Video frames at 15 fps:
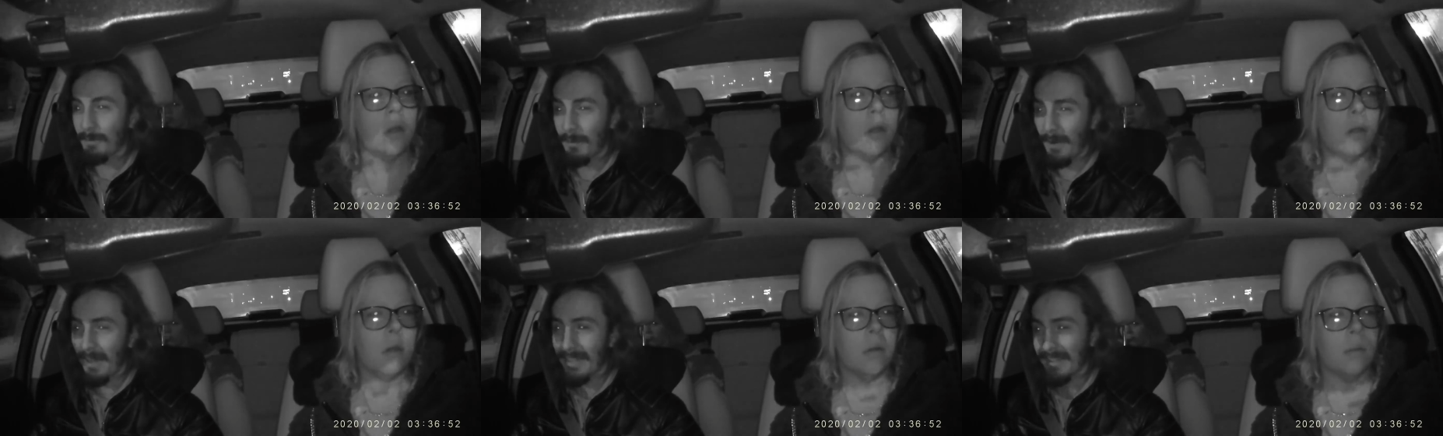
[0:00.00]

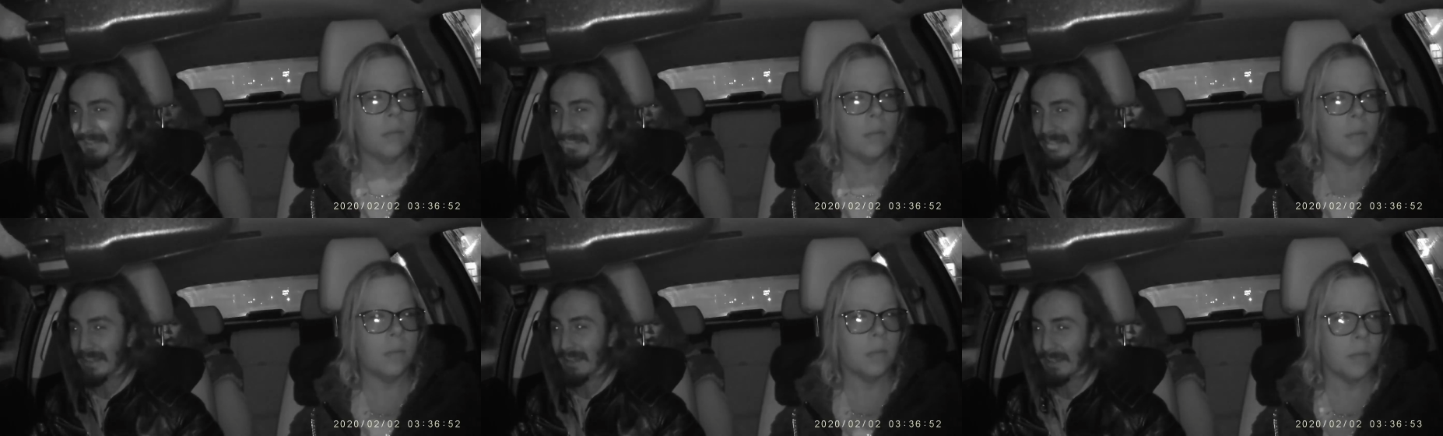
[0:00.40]

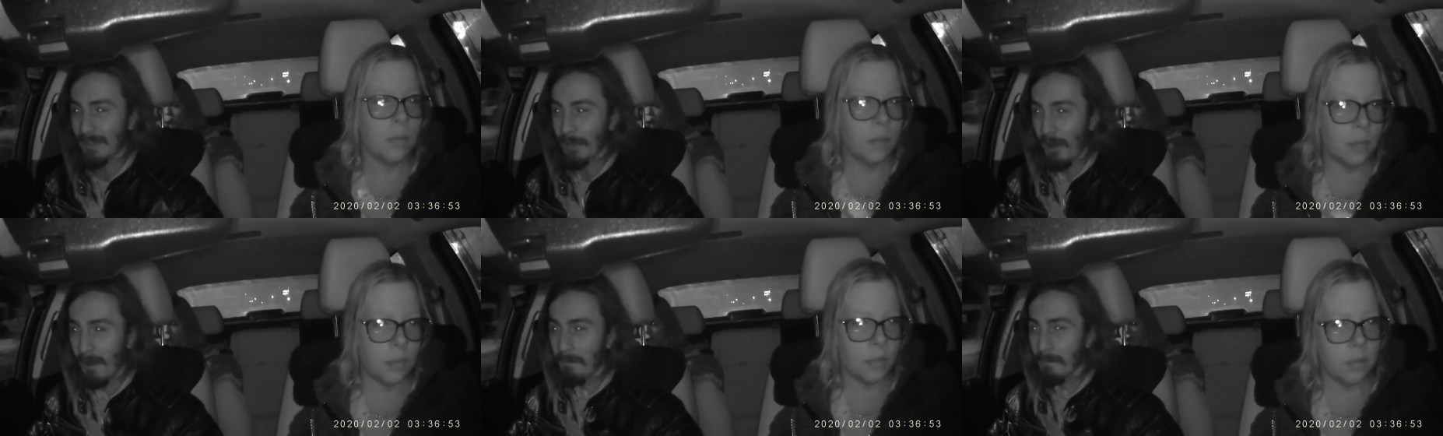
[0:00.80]
Speaker 1: presidency has
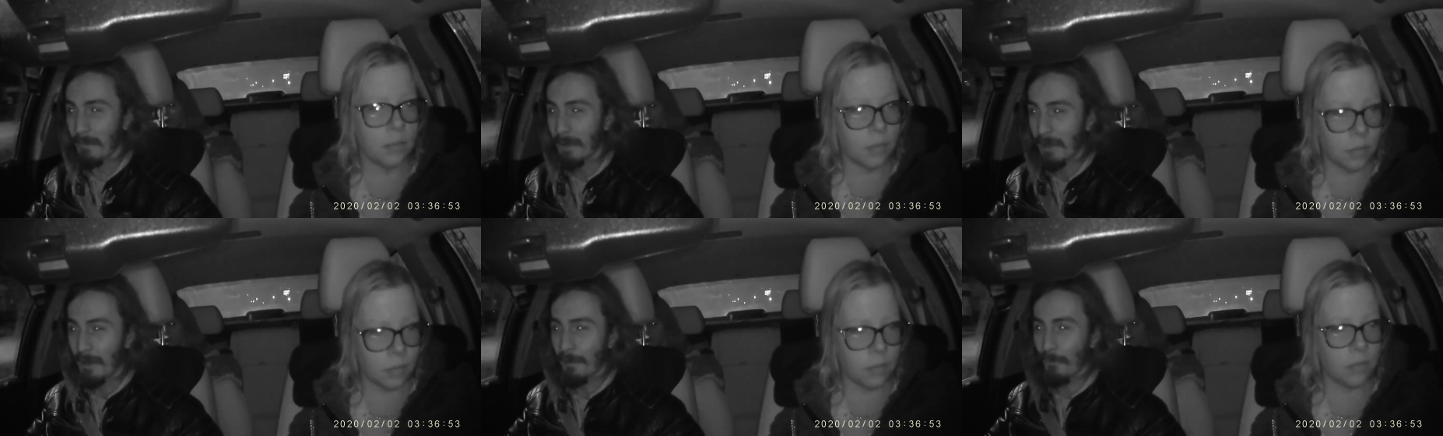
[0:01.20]
come
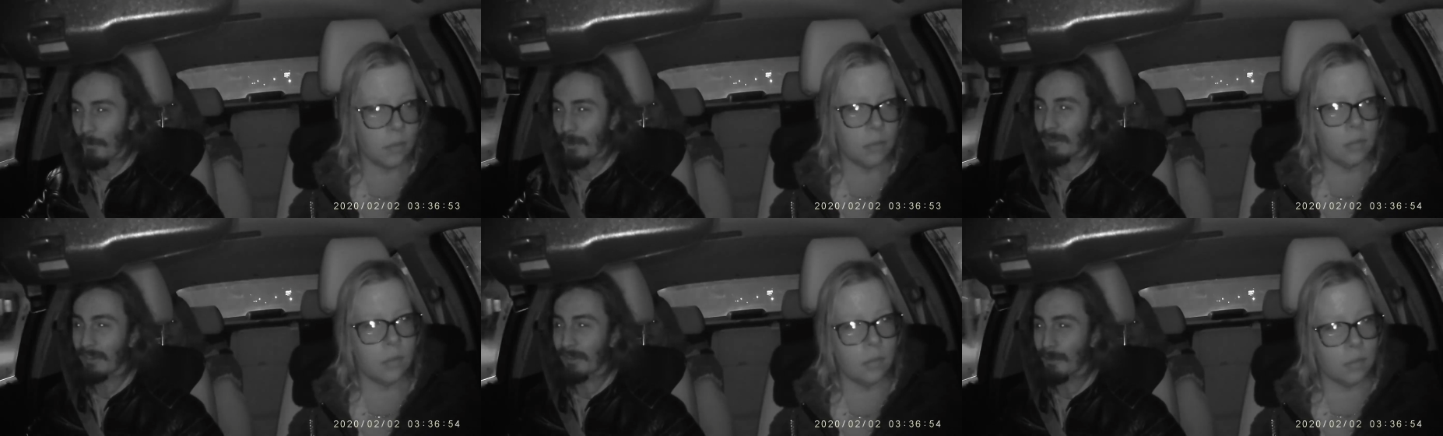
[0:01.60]

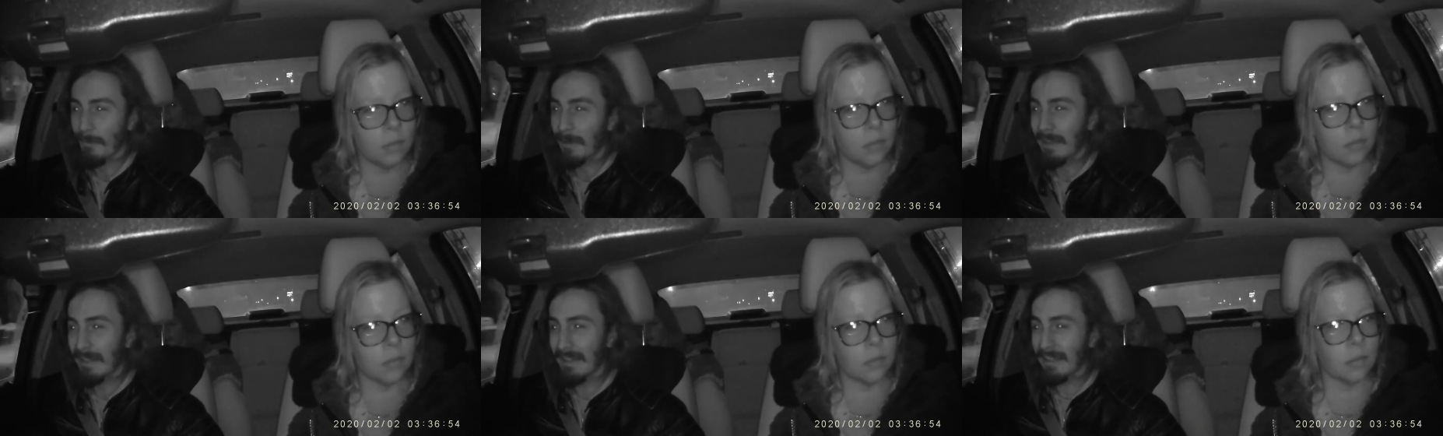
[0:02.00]
with
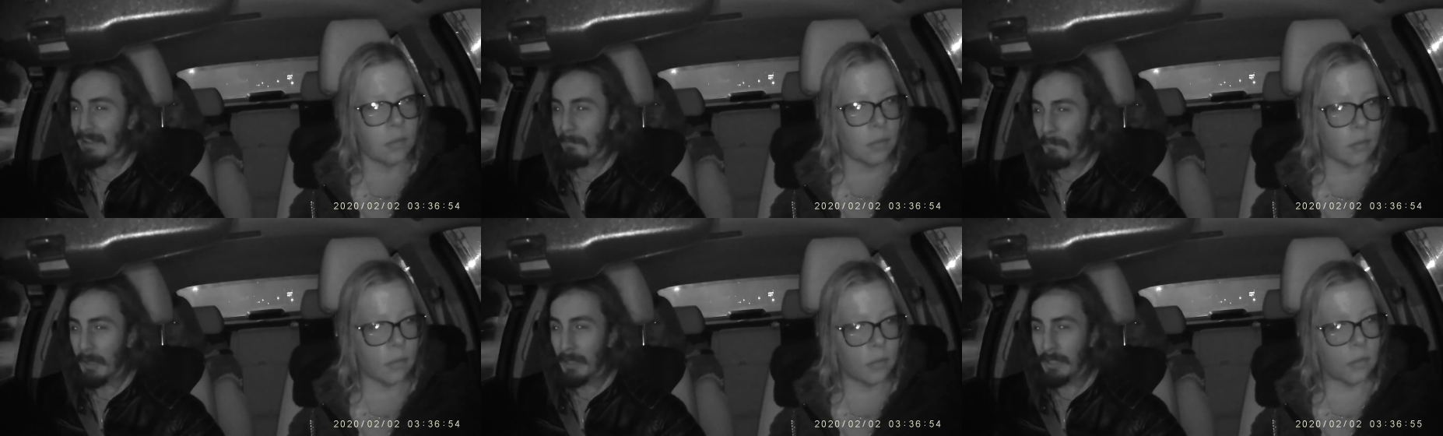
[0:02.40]
committing
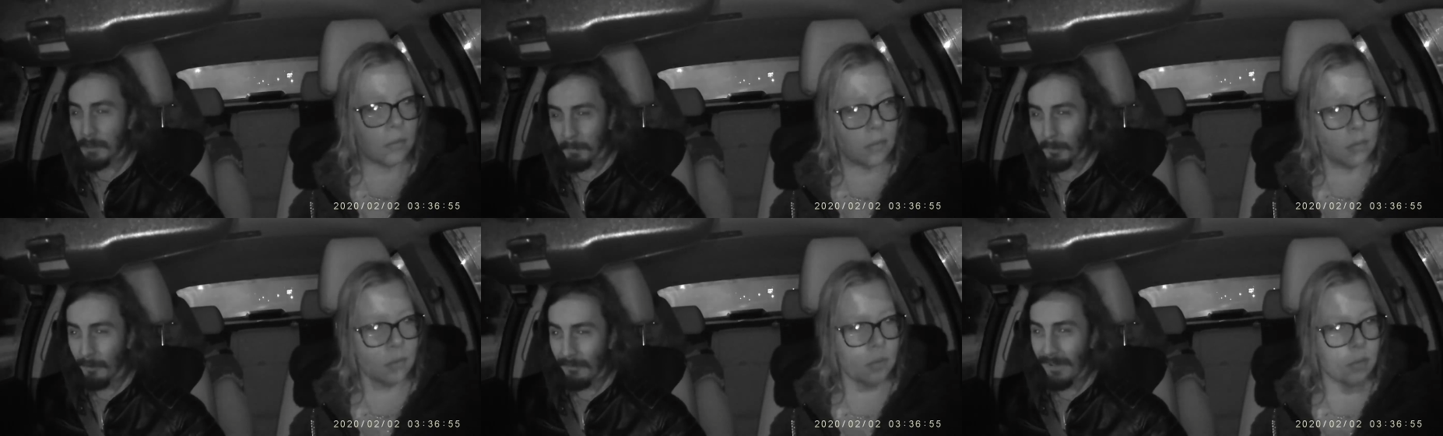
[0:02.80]

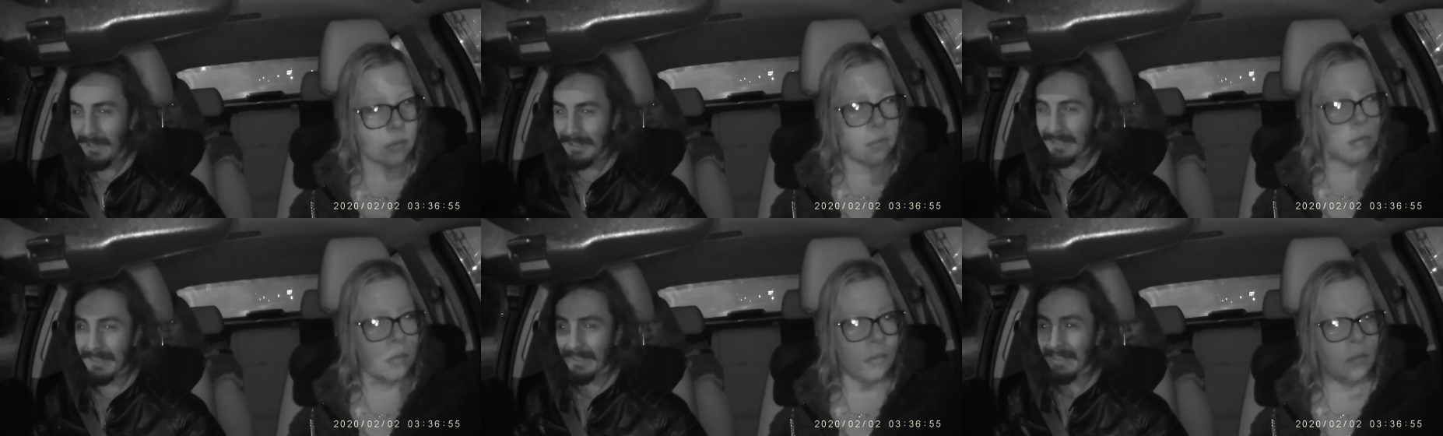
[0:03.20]
impeachable
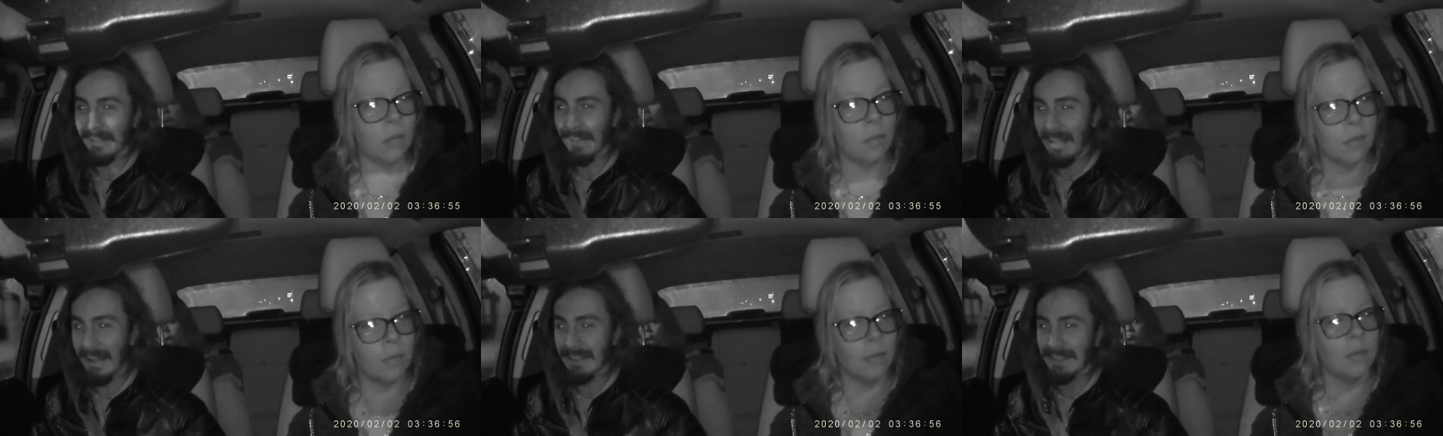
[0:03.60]
offenses in the
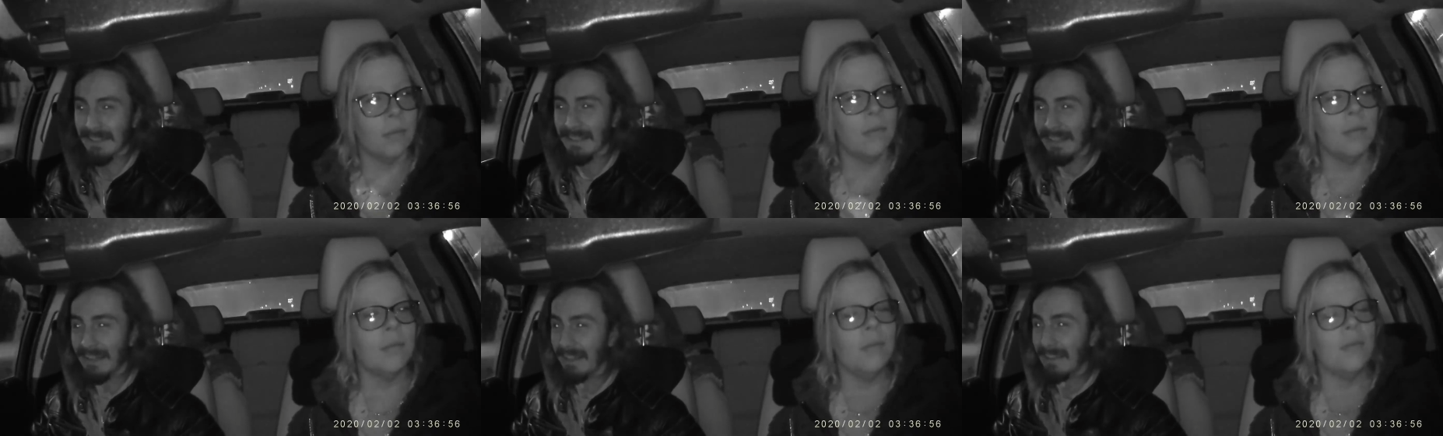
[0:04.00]
last
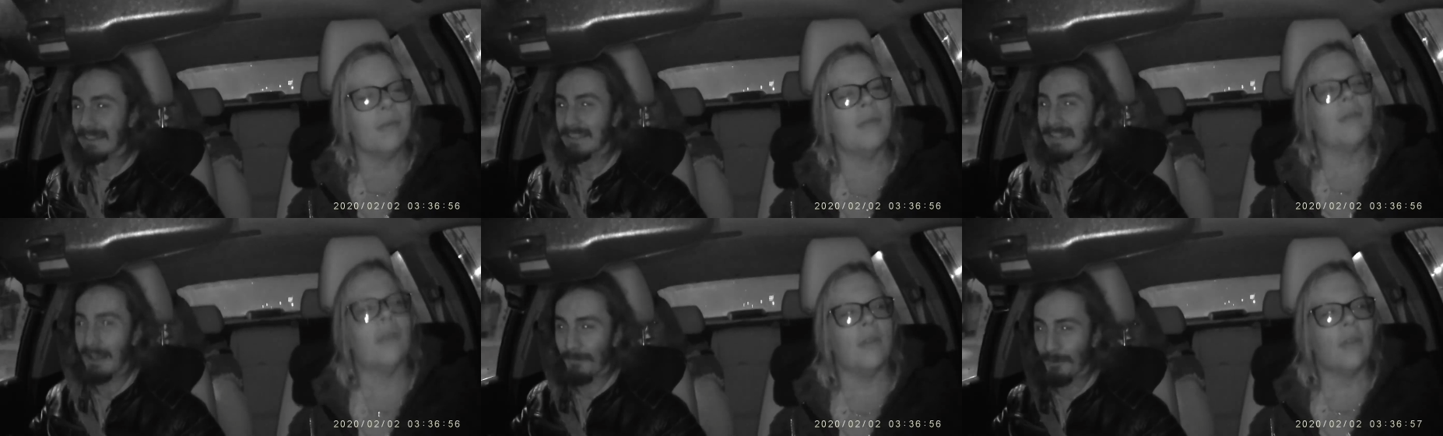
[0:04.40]

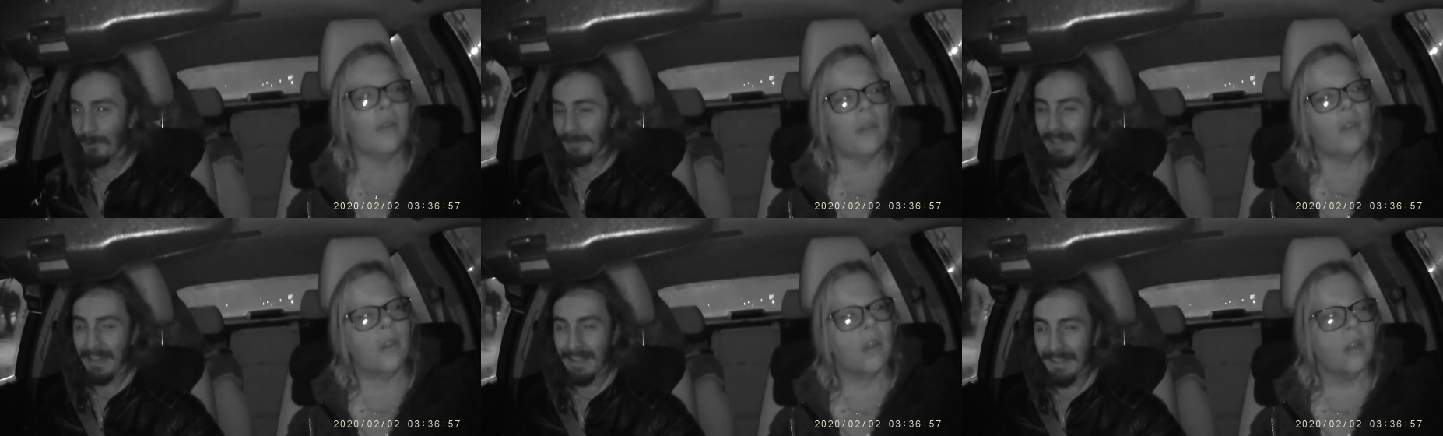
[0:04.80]
several
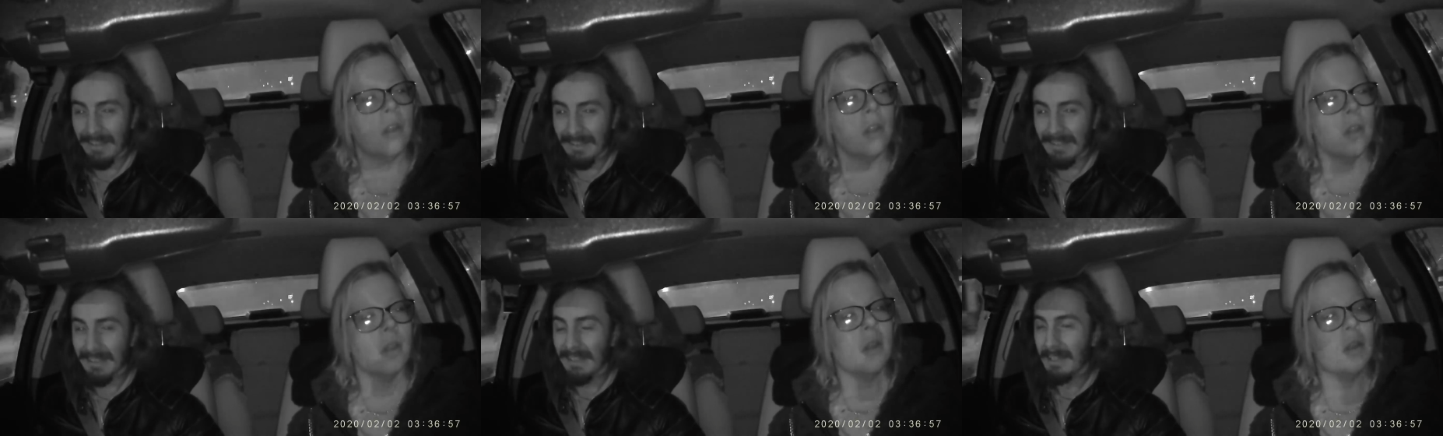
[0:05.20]
decades.